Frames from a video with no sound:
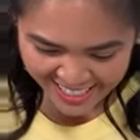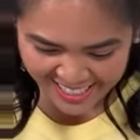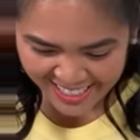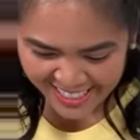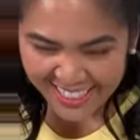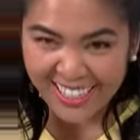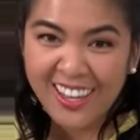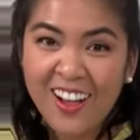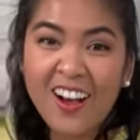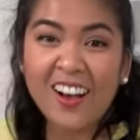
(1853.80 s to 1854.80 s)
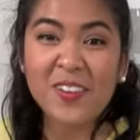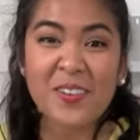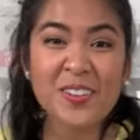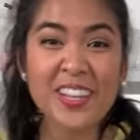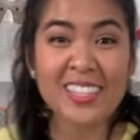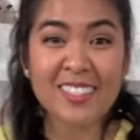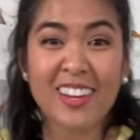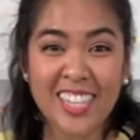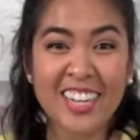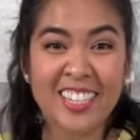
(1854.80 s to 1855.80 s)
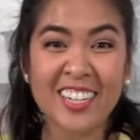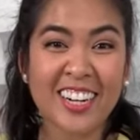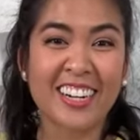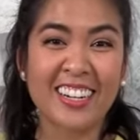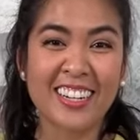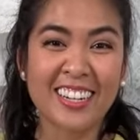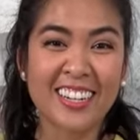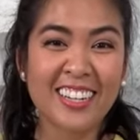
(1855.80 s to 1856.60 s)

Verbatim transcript: Oh, who likes my t-shirt?